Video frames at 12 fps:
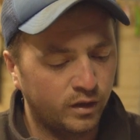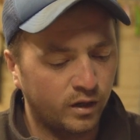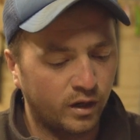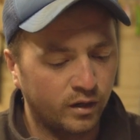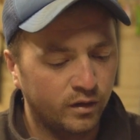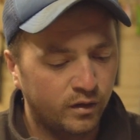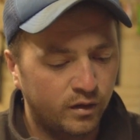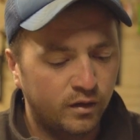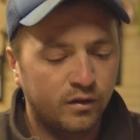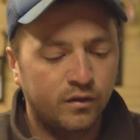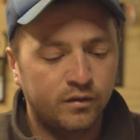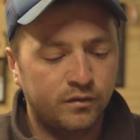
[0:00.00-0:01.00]
You know,
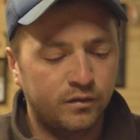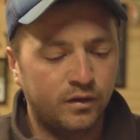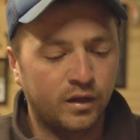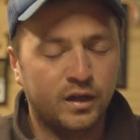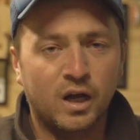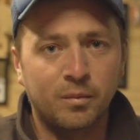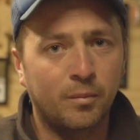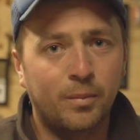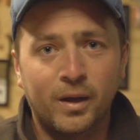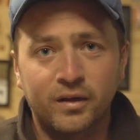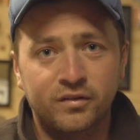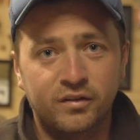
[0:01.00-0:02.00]
they come in
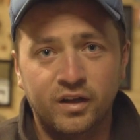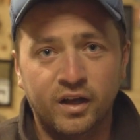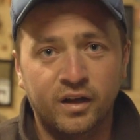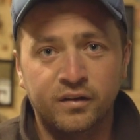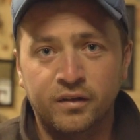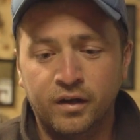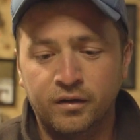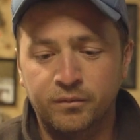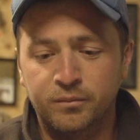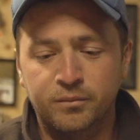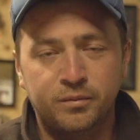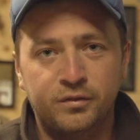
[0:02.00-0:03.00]
packs of 10.
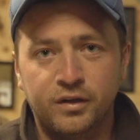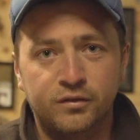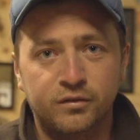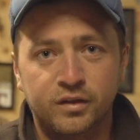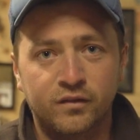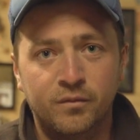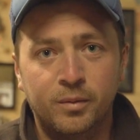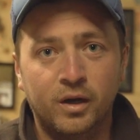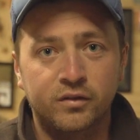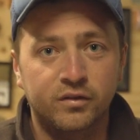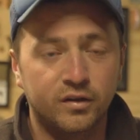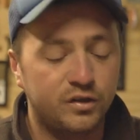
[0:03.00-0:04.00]
They're $6 or
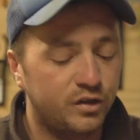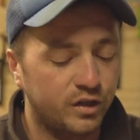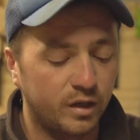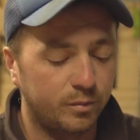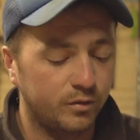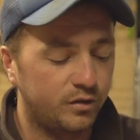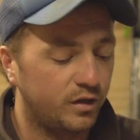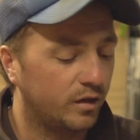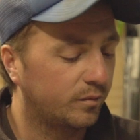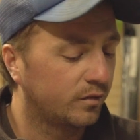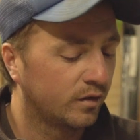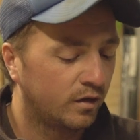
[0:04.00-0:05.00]
$7, so they're cheap as
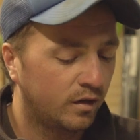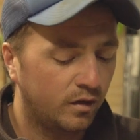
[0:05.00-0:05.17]
chips.